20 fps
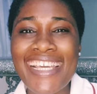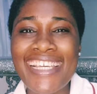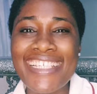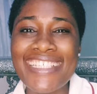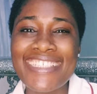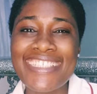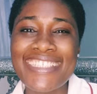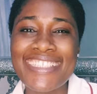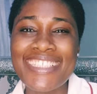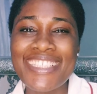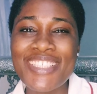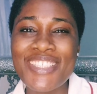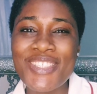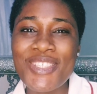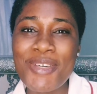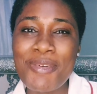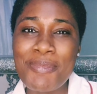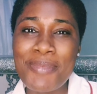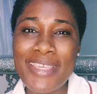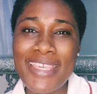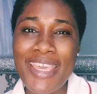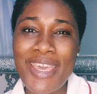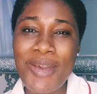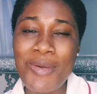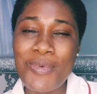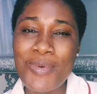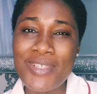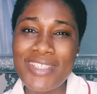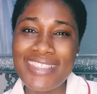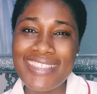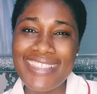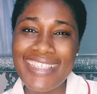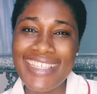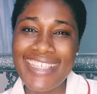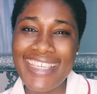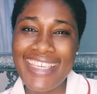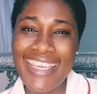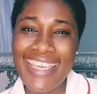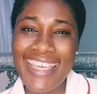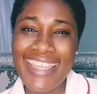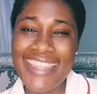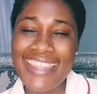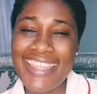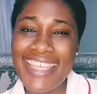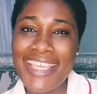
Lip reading: It's Chisom here once again.